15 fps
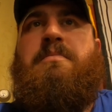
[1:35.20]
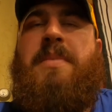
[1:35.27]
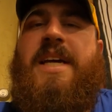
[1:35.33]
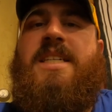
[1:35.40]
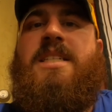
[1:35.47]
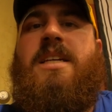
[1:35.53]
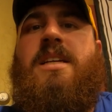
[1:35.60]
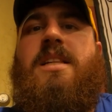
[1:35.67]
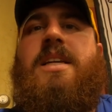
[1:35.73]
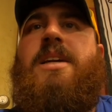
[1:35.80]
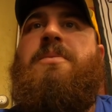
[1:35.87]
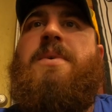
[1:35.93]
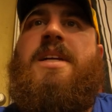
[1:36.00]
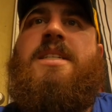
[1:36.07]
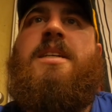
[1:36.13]

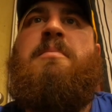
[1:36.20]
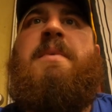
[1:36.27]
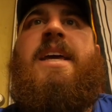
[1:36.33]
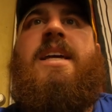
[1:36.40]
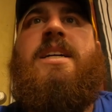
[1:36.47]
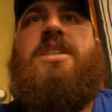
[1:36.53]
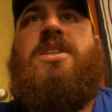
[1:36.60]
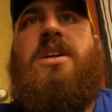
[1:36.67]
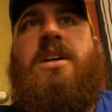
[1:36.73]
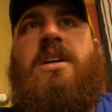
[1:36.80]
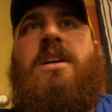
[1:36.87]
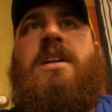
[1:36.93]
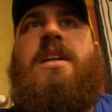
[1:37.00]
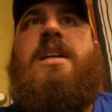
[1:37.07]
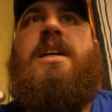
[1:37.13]
basically went to make a
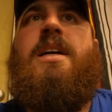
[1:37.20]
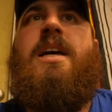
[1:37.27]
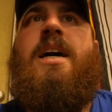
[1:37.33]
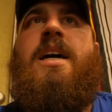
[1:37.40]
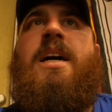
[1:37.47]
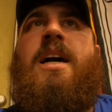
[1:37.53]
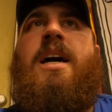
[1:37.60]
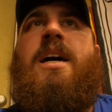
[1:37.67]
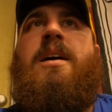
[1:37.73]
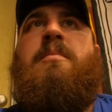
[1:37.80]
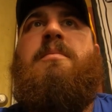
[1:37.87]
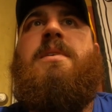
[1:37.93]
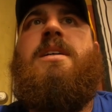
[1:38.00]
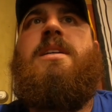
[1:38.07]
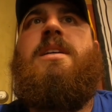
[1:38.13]
turn,
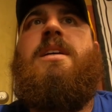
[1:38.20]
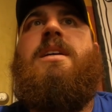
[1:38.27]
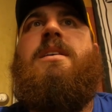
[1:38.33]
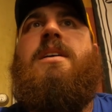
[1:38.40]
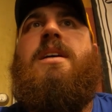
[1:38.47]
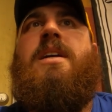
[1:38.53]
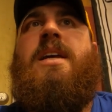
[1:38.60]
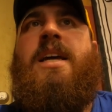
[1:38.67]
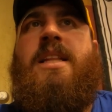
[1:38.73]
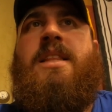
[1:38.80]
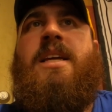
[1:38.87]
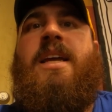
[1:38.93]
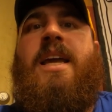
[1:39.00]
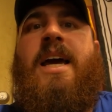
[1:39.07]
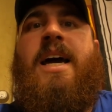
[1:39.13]

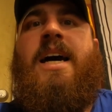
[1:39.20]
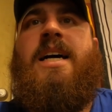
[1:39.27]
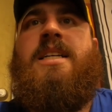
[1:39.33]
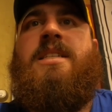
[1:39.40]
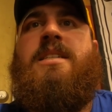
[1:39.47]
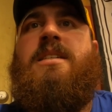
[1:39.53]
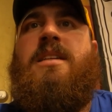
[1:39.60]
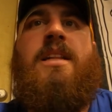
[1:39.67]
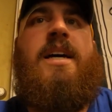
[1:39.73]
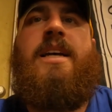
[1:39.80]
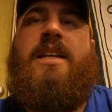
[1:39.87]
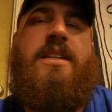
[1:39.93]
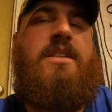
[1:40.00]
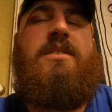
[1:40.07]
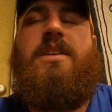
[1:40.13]
hit the gas
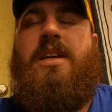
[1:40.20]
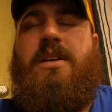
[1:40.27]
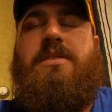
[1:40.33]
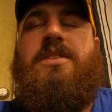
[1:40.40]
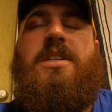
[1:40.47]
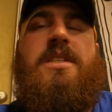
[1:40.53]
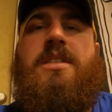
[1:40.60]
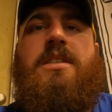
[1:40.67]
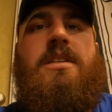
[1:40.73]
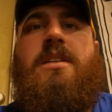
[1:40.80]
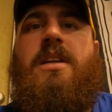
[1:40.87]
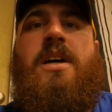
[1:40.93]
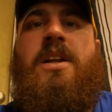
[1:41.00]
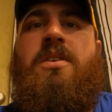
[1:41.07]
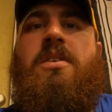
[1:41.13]
like, just
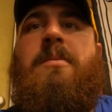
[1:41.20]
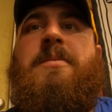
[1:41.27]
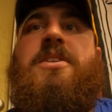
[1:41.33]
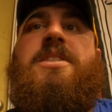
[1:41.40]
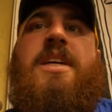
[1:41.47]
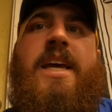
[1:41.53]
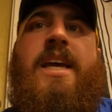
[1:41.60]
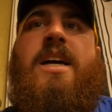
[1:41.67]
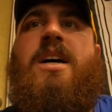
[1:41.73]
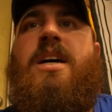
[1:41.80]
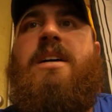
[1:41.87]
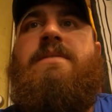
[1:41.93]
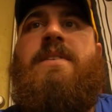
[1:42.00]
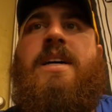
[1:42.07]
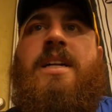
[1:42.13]
a normal
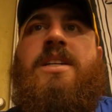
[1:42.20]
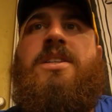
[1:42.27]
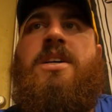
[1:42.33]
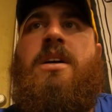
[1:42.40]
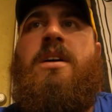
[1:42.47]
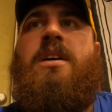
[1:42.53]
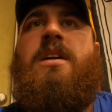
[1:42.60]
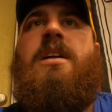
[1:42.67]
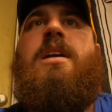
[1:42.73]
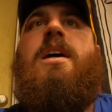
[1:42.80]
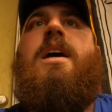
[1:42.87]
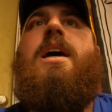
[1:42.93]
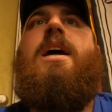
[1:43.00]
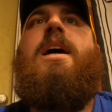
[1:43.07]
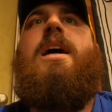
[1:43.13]
takeoff on a turn.
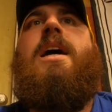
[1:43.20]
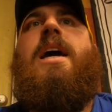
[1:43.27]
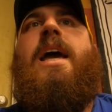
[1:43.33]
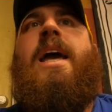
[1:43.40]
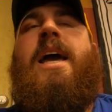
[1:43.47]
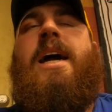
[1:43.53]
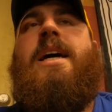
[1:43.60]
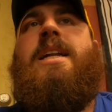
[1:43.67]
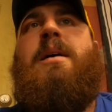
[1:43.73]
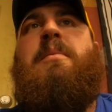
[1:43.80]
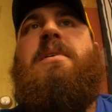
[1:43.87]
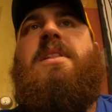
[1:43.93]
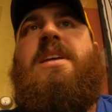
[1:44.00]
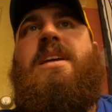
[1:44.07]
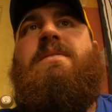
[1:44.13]
And I
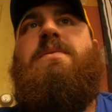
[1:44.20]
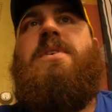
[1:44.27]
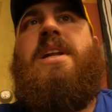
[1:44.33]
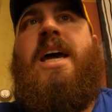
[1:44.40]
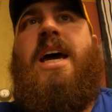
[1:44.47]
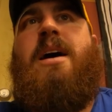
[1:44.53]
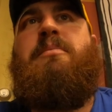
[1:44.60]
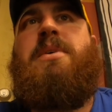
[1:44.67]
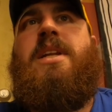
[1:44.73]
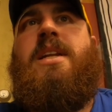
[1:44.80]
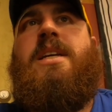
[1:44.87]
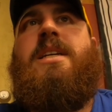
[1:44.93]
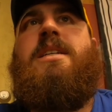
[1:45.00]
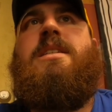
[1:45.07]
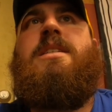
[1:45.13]
believe what
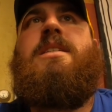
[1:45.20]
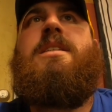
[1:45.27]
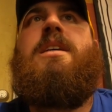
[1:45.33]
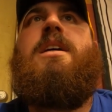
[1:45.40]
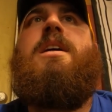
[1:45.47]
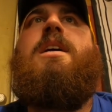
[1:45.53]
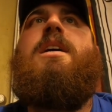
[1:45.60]
happened is